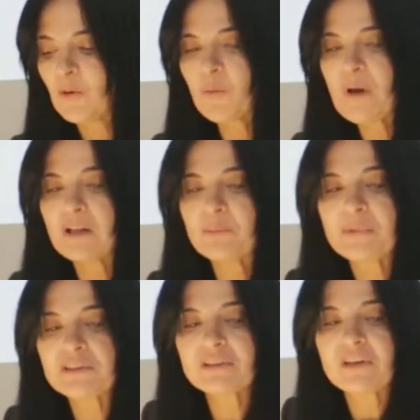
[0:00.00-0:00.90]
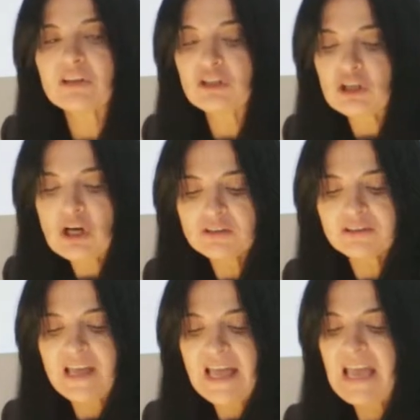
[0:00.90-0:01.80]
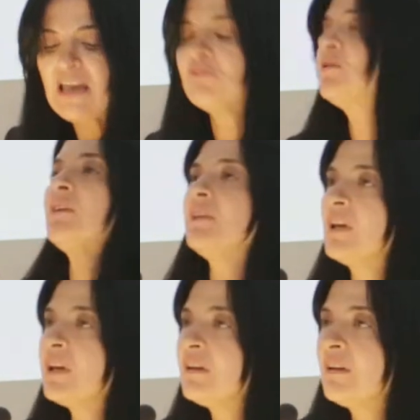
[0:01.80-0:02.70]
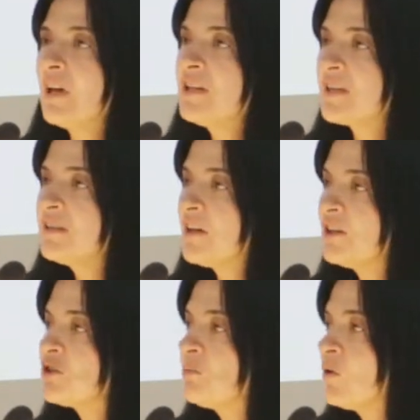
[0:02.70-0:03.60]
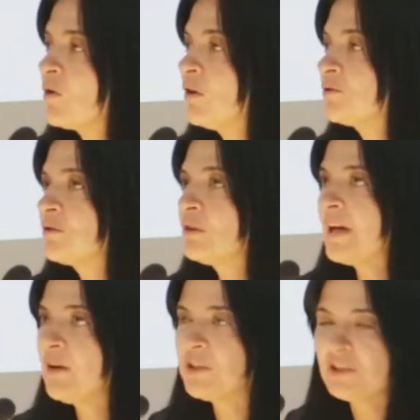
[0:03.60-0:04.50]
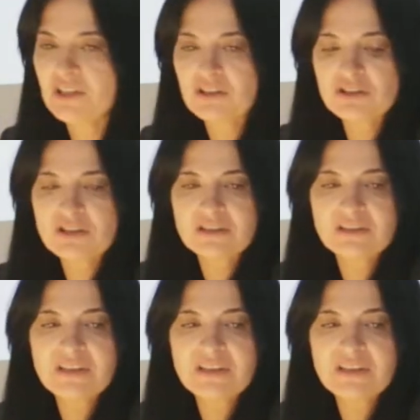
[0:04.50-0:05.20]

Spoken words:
Well, but not everything is intangible cultural heritage.